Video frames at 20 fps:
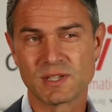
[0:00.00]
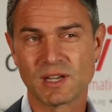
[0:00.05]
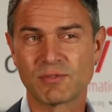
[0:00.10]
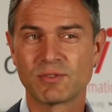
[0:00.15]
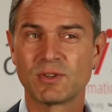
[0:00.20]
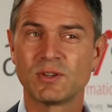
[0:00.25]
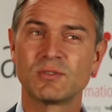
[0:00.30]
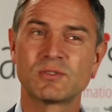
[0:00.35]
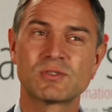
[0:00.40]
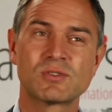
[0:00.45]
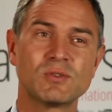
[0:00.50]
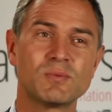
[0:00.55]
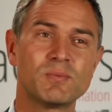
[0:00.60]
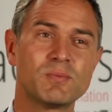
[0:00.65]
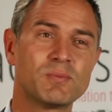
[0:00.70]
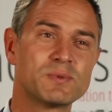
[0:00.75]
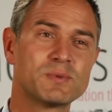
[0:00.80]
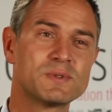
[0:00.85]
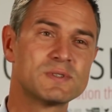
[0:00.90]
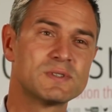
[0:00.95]
have no
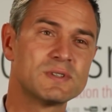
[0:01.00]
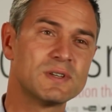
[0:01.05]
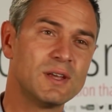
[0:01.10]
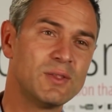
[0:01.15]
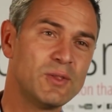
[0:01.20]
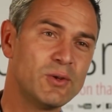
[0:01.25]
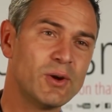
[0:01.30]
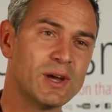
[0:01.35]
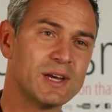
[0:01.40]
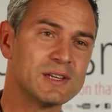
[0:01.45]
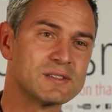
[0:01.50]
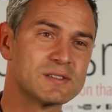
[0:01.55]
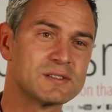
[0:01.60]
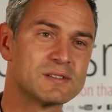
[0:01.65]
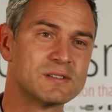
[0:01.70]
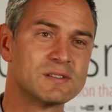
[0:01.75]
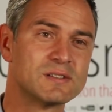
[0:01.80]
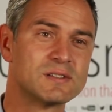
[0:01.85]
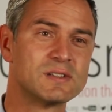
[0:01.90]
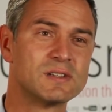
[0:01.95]
troops in the US.
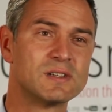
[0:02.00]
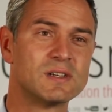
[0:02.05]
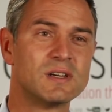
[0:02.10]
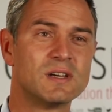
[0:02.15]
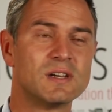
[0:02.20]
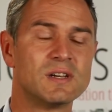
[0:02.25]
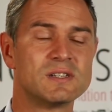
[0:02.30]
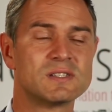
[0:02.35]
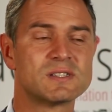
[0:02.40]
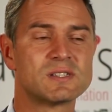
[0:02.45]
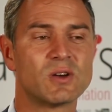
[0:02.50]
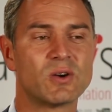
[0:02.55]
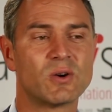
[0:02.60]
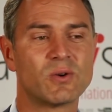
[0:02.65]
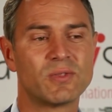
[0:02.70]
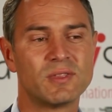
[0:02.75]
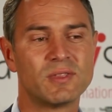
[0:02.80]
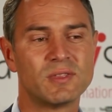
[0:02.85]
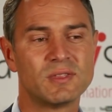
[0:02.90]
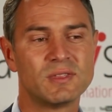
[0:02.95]

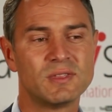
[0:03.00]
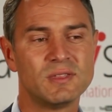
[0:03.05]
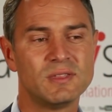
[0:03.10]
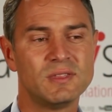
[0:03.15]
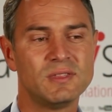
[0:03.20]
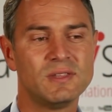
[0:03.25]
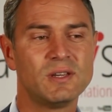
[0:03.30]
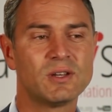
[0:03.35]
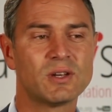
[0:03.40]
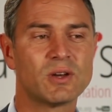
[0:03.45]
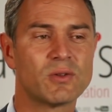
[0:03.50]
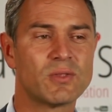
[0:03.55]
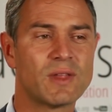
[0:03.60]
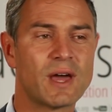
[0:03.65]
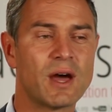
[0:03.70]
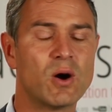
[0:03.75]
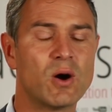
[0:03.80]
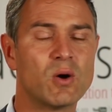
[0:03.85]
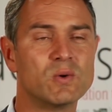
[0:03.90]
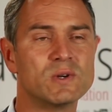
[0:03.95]
So,
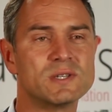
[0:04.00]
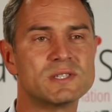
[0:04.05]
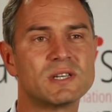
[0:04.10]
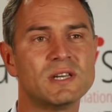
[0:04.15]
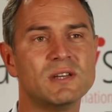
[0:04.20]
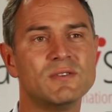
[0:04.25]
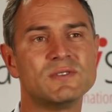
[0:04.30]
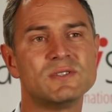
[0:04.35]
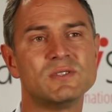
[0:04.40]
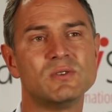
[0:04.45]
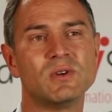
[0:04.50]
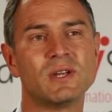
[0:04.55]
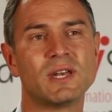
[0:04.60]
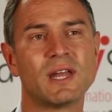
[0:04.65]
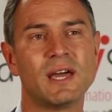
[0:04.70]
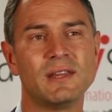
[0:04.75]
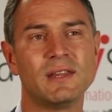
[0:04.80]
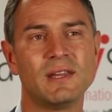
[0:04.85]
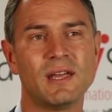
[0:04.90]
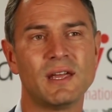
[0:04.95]
that always gives you an
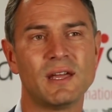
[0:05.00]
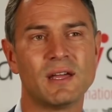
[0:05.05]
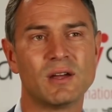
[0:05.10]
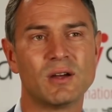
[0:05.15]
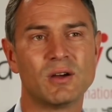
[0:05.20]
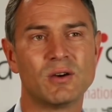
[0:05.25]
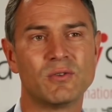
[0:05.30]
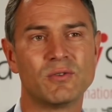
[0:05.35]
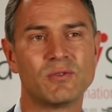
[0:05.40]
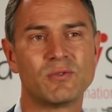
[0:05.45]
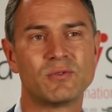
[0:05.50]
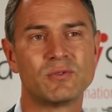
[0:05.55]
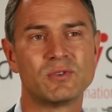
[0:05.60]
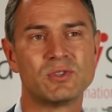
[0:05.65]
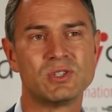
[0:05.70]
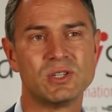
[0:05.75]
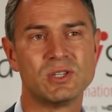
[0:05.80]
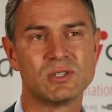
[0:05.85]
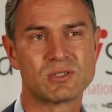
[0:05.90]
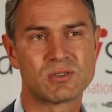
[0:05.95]
idea of
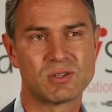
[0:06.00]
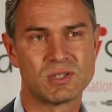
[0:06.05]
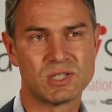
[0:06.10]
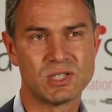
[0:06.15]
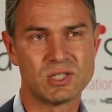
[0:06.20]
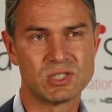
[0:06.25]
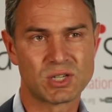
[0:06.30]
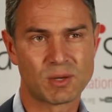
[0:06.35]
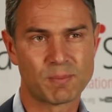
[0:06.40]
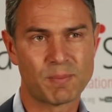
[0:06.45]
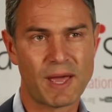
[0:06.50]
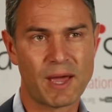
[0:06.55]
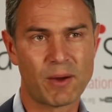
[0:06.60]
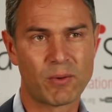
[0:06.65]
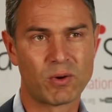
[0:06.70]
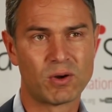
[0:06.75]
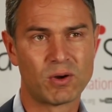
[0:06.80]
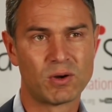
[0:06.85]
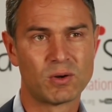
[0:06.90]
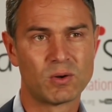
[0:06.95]
geostrategic
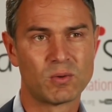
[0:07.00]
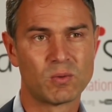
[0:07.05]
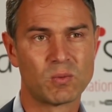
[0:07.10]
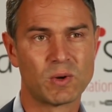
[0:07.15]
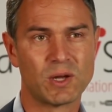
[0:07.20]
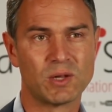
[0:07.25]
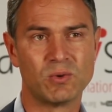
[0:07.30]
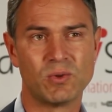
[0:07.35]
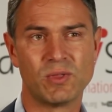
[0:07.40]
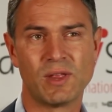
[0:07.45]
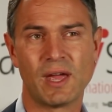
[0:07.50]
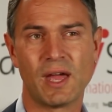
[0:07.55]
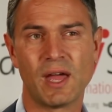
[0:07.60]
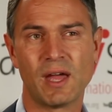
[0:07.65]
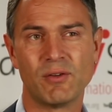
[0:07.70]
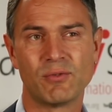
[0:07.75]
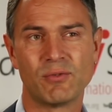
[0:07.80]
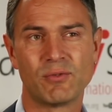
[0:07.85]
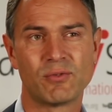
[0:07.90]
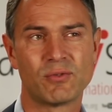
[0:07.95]
power. Where do they
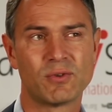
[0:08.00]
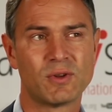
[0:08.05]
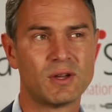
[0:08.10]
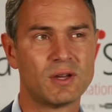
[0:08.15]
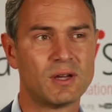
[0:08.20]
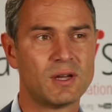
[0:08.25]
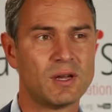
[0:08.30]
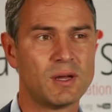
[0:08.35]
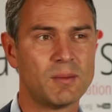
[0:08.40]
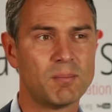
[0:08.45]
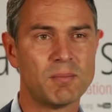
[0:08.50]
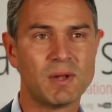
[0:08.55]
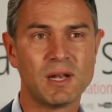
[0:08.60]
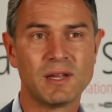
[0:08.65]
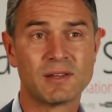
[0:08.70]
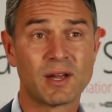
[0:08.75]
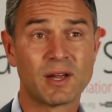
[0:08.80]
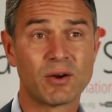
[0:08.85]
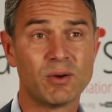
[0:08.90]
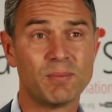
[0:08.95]
have
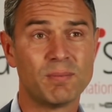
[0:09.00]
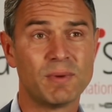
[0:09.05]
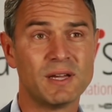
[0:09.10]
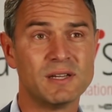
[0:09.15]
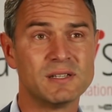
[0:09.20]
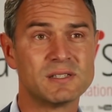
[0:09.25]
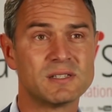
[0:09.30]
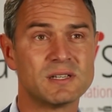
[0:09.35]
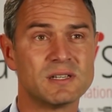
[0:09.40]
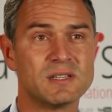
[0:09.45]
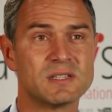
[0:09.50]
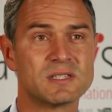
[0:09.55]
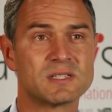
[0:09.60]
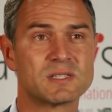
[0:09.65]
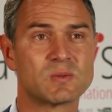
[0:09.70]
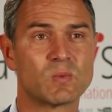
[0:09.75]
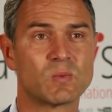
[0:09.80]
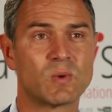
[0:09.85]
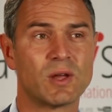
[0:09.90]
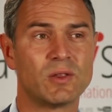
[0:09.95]
military bases?
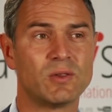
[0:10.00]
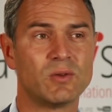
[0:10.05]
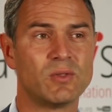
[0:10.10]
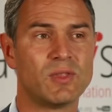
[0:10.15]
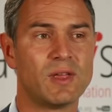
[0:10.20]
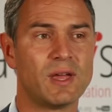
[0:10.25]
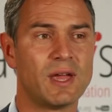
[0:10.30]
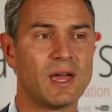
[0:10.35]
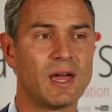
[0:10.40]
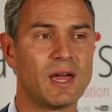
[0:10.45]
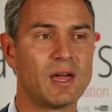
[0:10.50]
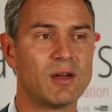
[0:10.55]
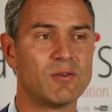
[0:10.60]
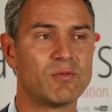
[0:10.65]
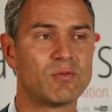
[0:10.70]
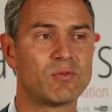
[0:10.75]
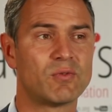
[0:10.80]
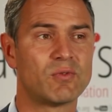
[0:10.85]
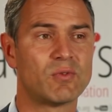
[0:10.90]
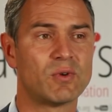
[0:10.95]
Where do they have
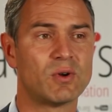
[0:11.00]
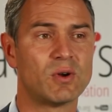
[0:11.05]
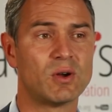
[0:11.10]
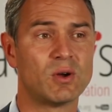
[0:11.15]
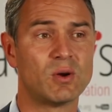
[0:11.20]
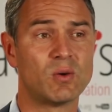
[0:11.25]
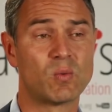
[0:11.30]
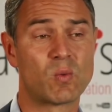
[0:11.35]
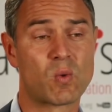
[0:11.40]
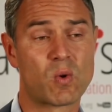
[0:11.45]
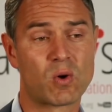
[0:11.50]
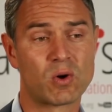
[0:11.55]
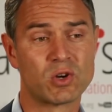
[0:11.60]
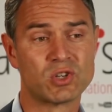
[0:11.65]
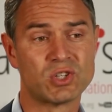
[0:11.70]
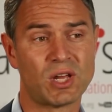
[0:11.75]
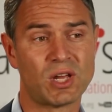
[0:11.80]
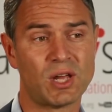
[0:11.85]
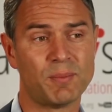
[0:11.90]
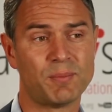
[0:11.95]

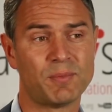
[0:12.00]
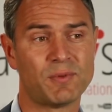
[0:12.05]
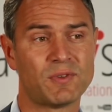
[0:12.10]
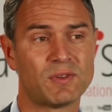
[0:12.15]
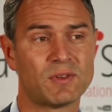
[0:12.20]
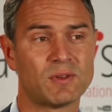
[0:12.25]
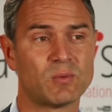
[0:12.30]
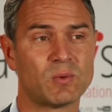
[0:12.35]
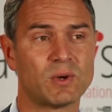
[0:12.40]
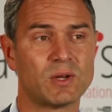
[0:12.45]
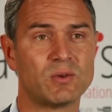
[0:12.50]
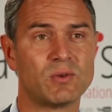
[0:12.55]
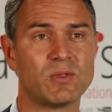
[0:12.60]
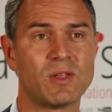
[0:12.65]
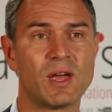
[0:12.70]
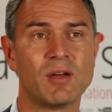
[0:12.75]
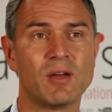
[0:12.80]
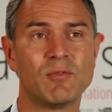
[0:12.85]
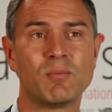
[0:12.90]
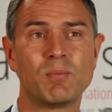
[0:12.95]
warships? Where do
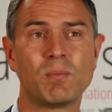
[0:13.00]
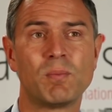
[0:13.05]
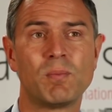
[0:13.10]
they have